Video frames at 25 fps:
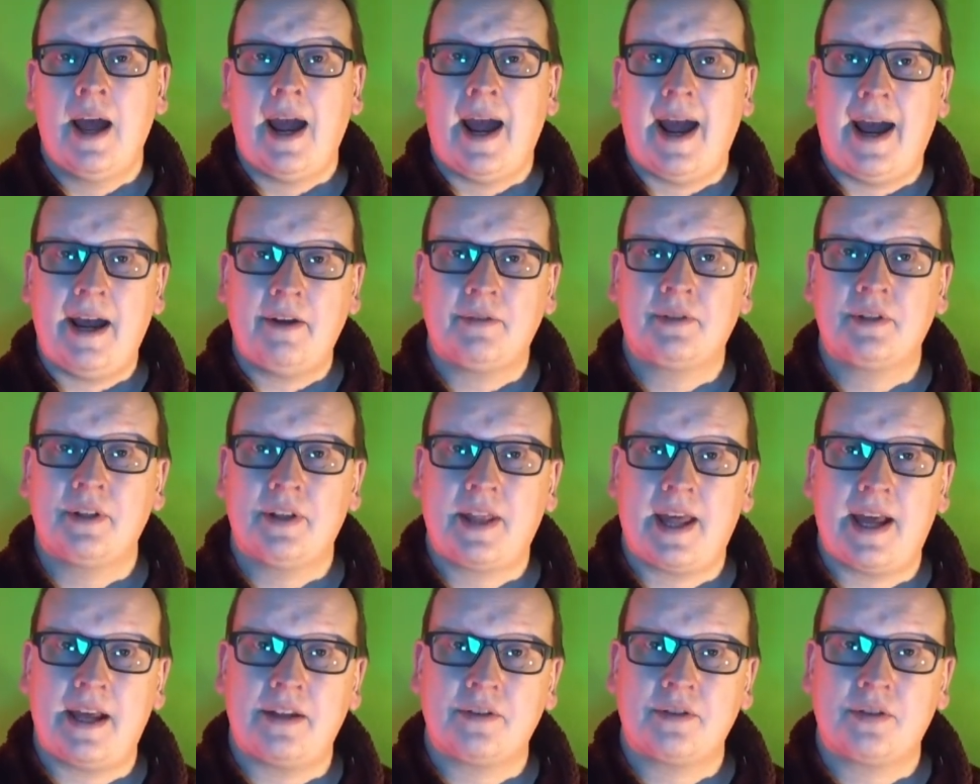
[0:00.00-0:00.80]
After
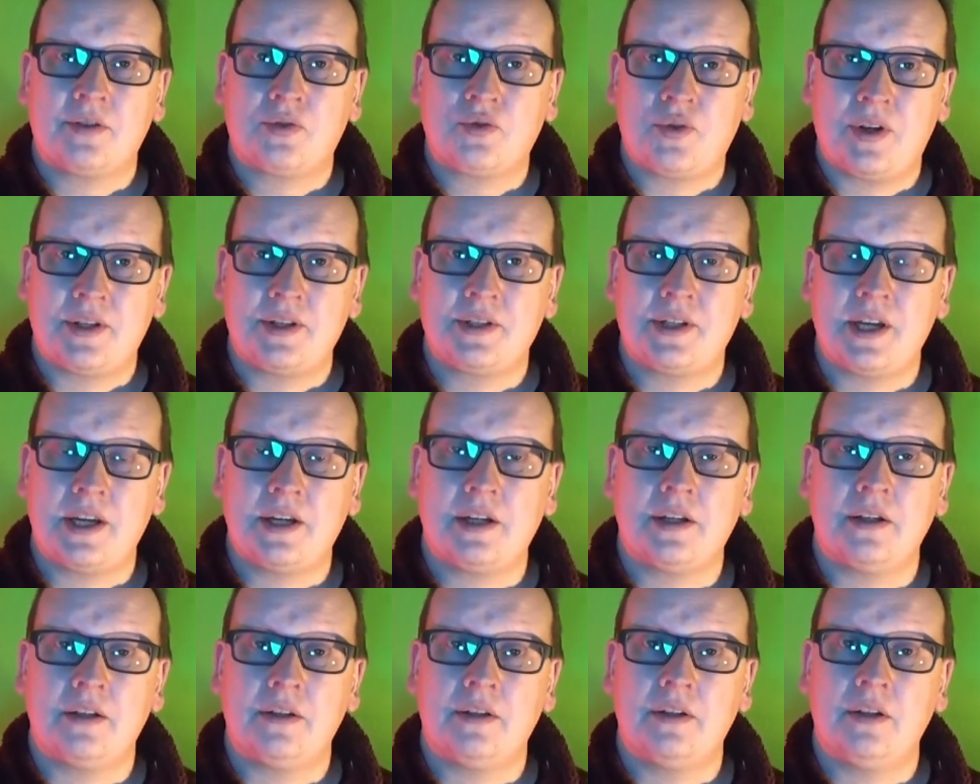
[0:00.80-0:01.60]
that
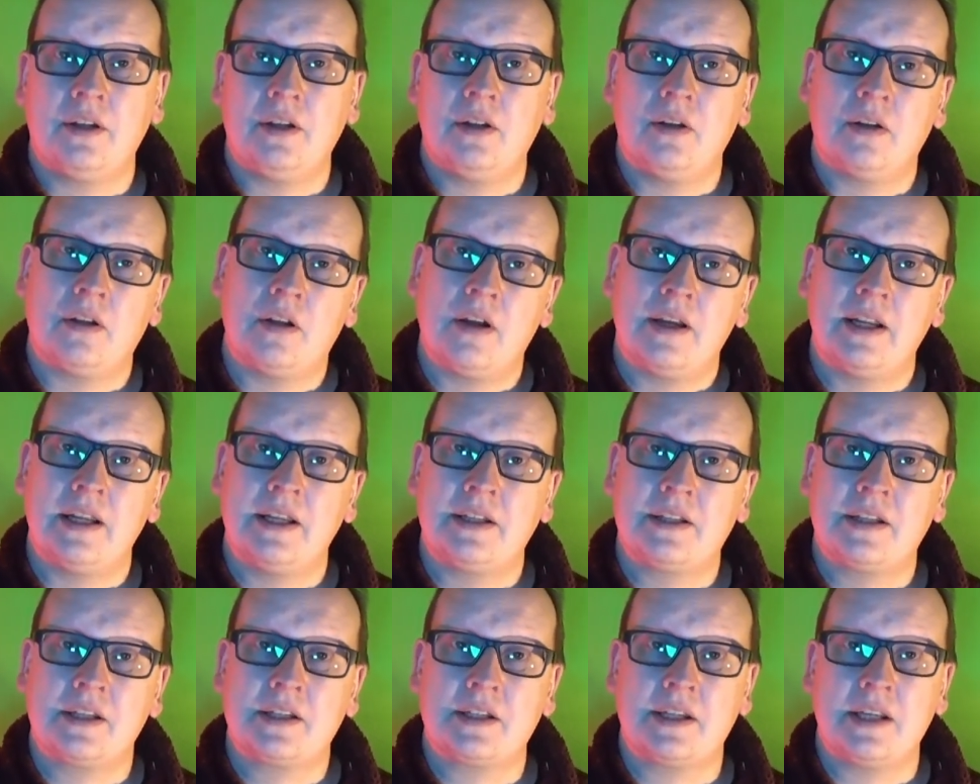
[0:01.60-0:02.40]
transition, you're likely
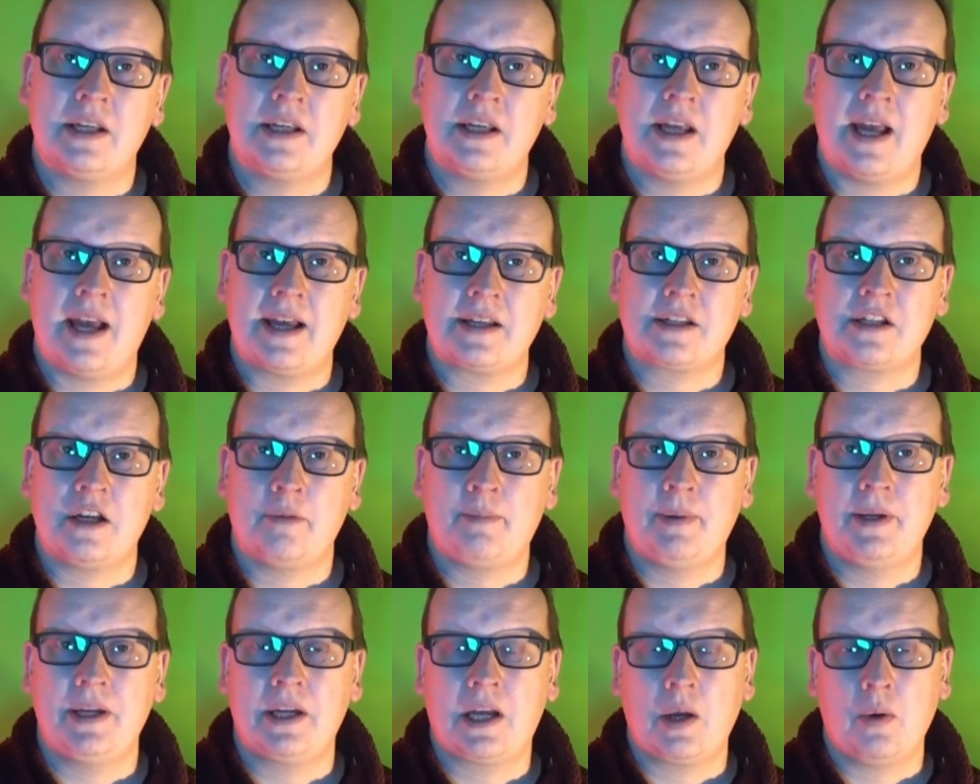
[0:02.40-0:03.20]
to see X R
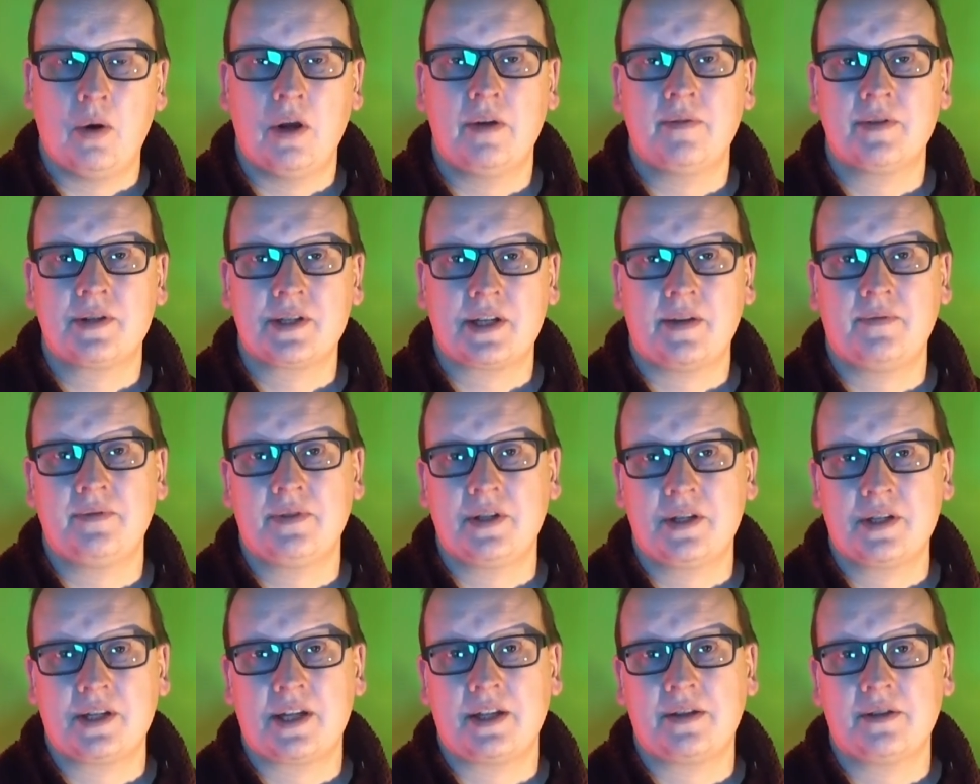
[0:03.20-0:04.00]
P go over
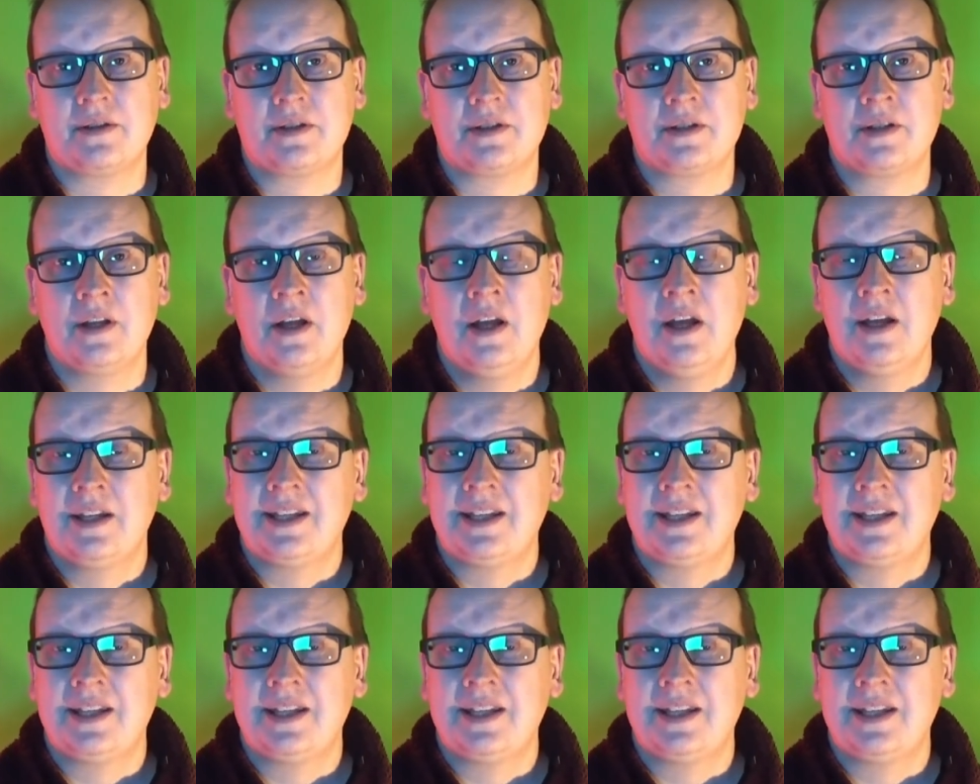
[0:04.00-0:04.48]
seventy cents.